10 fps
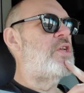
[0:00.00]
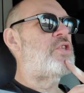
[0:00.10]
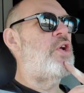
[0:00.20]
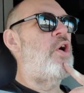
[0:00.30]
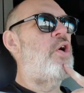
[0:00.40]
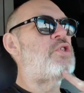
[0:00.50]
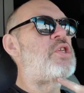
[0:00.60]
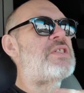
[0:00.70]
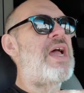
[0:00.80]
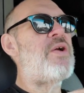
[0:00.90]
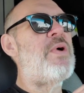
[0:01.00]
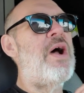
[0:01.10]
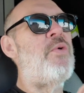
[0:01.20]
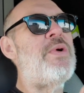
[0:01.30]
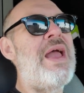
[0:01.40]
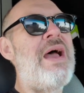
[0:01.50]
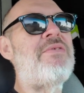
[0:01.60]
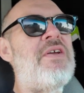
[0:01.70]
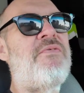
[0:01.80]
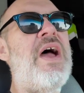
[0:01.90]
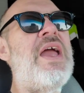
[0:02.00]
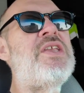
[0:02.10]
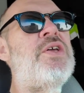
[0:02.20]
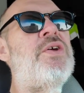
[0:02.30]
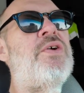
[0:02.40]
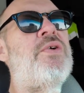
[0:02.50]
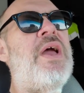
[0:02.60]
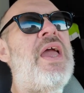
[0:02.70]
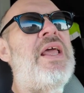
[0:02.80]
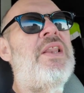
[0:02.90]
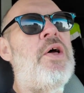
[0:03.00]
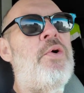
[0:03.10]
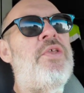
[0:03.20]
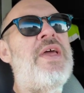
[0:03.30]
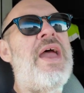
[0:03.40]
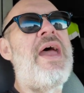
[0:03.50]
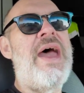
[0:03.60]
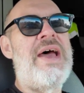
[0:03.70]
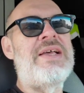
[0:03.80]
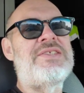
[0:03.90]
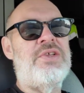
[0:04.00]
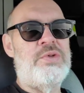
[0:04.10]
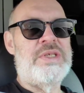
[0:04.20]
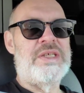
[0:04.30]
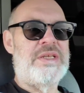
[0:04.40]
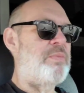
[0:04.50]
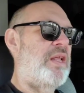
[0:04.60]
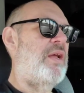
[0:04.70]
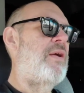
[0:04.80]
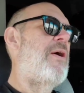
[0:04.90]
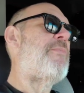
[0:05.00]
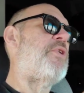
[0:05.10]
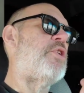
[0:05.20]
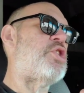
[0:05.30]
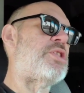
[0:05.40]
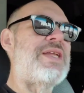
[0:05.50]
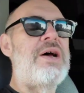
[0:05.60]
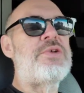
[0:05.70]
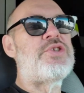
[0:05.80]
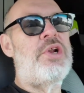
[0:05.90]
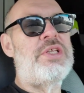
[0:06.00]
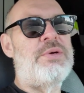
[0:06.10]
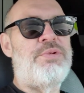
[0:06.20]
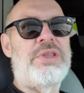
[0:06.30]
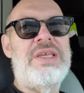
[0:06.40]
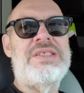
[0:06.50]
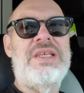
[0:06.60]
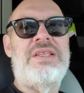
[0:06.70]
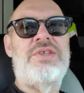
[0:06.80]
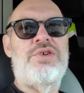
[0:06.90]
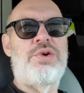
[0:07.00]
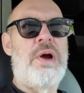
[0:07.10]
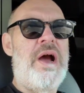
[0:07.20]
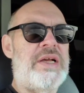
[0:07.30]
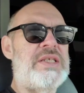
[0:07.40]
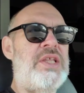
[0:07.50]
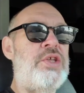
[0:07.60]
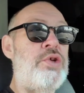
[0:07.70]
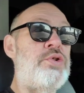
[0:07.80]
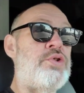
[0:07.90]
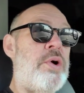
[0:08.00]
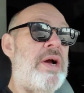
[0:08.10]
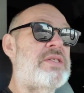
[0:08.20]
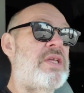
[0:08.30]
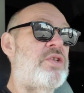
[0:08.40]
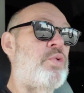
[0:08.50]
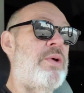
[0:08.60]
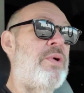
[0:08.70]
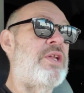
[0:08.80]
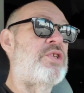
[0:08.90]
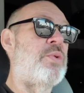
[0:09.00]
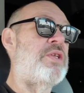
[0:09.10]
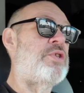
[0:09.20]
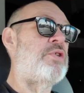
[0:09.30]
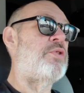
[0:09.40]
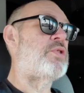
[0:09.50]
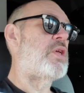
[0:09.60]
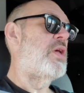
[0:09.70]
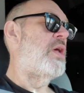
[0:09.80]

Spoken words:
So she's like, well, we have to find you a loaner that has the new system in it. They're just now starting to put these in the trucks, in the new trucks, the 21 and 22s.